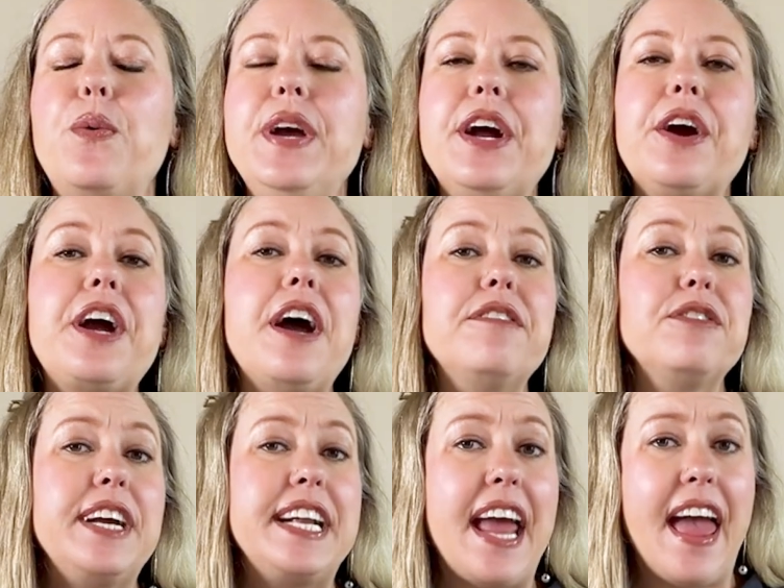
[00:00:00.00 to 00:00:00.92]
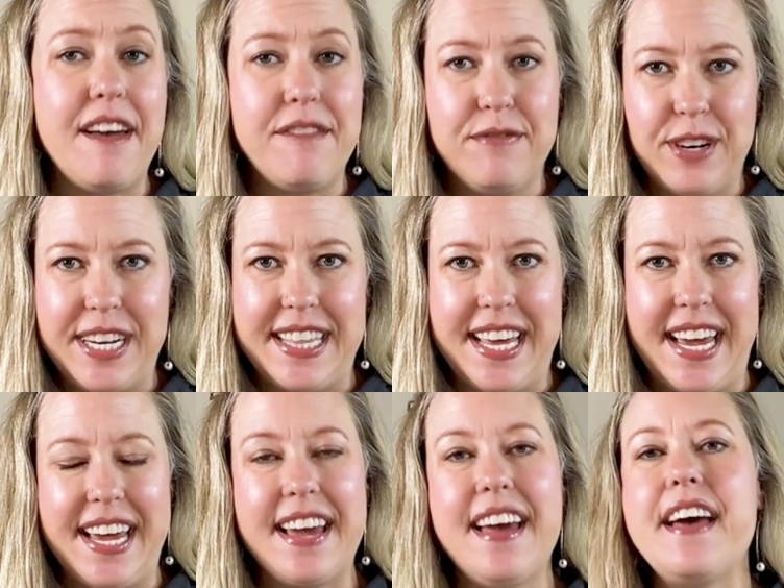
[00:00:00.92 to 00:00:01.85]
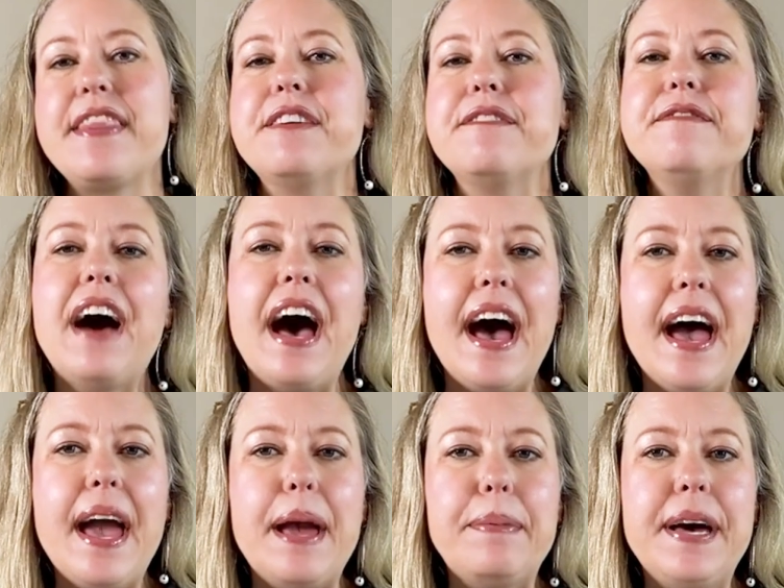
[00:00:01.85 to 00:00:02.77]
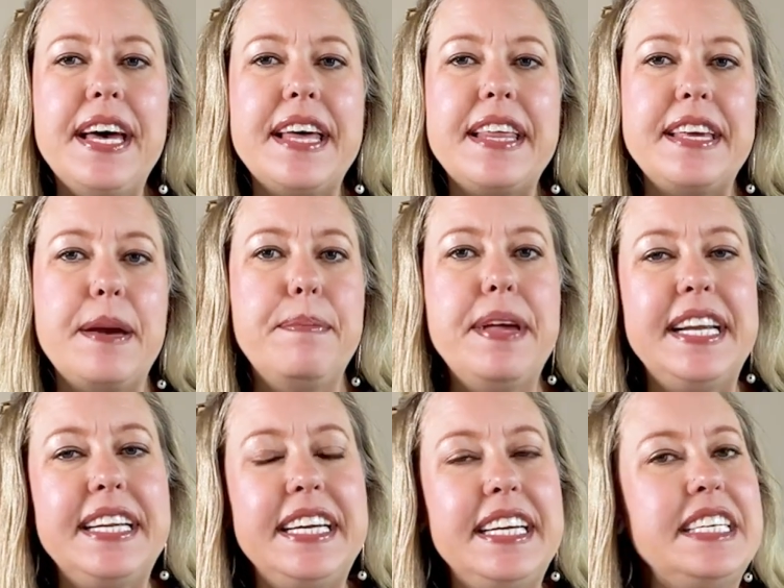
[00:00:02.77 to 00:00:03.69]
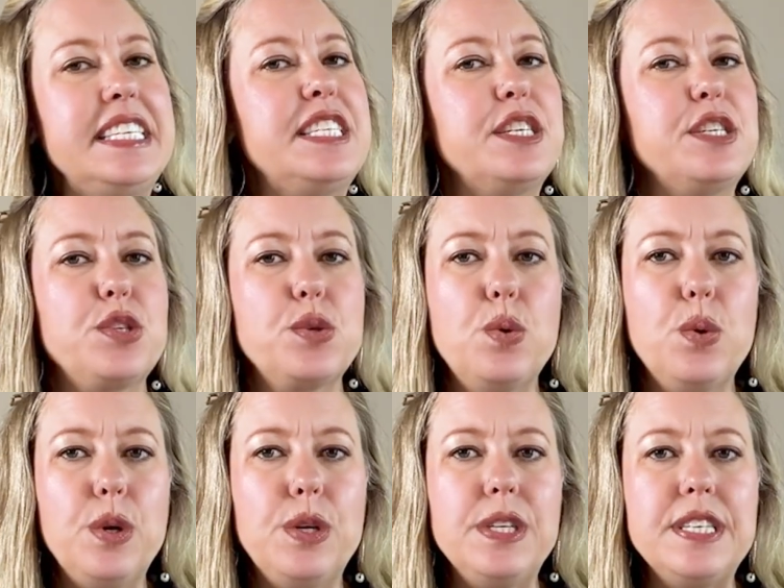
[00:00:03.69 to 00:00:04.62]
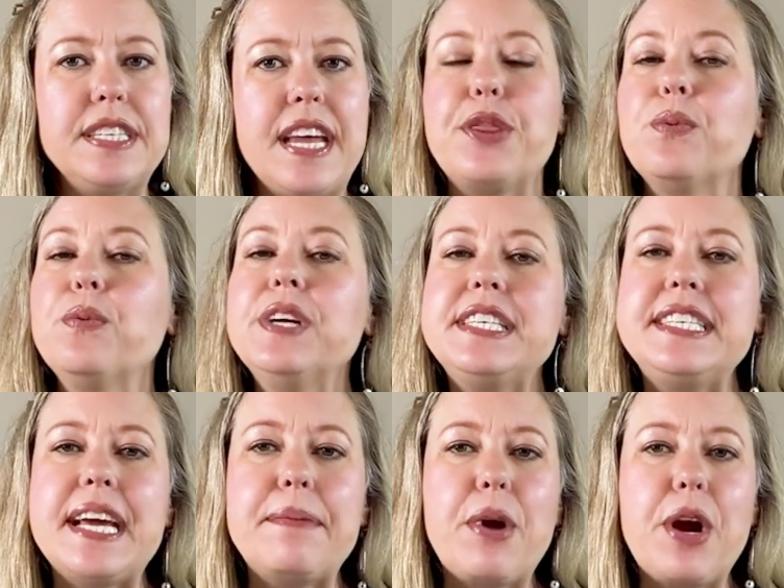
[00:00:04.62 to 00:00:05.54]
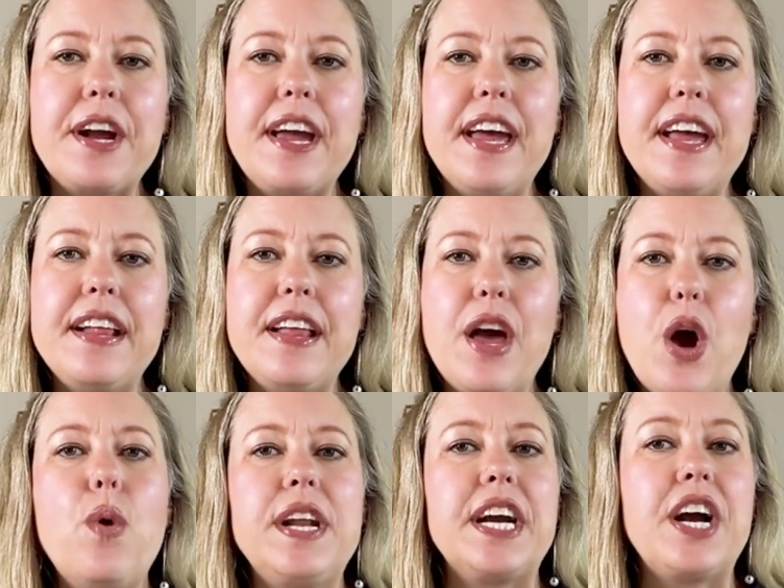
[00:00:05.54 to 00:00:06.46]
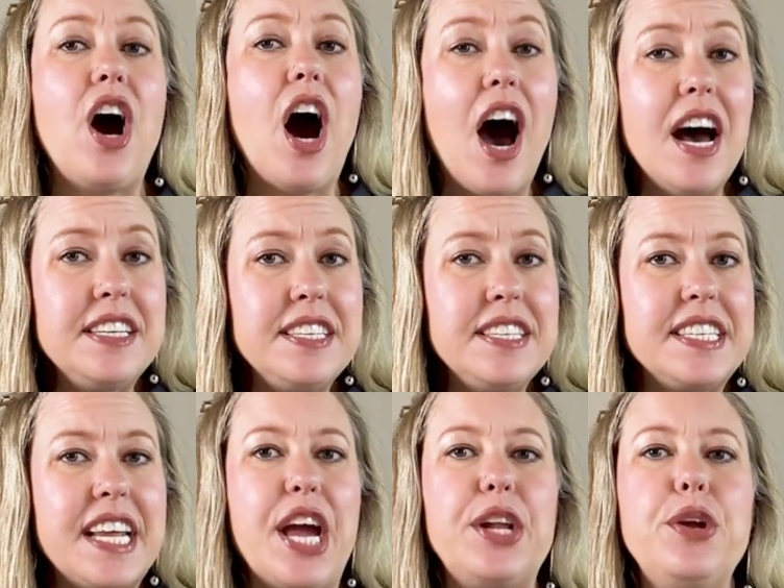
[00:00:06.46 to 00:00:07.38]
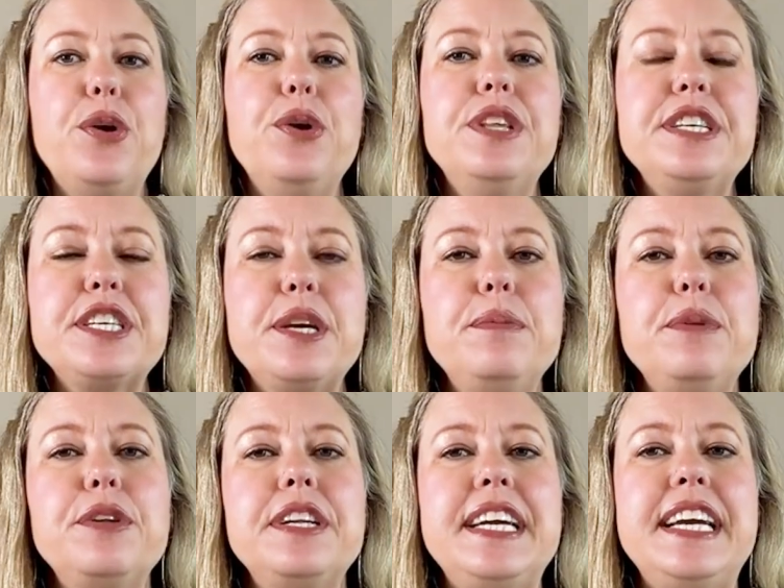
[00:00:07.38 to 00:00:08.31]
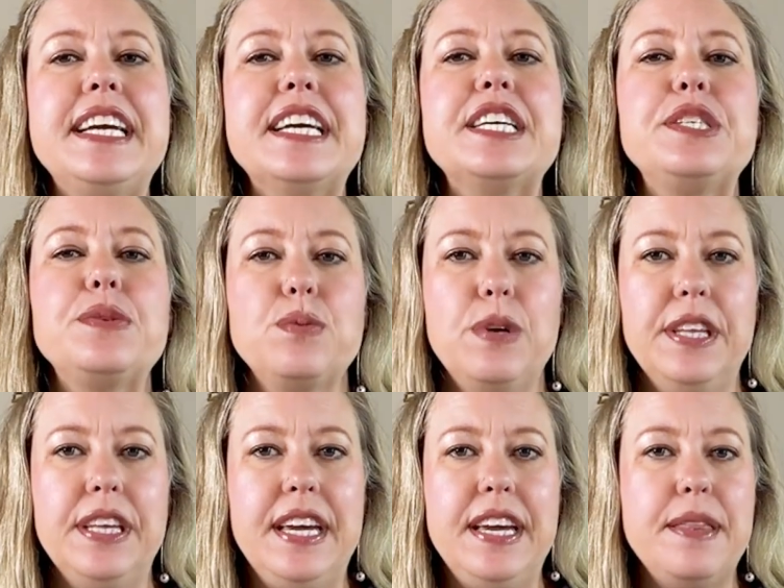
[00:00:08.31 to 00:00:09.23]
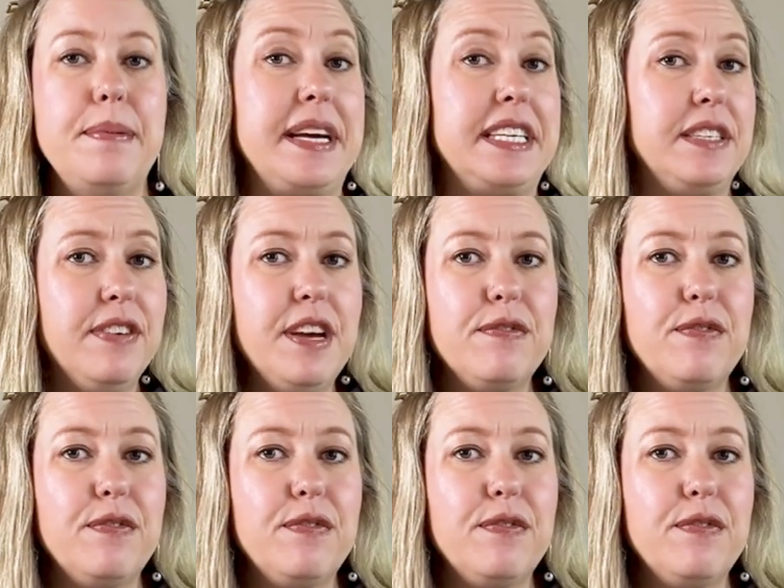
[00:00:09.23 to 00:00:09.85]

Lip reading: We are covering everything: the vibe, the amenities, the schools, the real estate market, what it costs, and who this community is really the best fit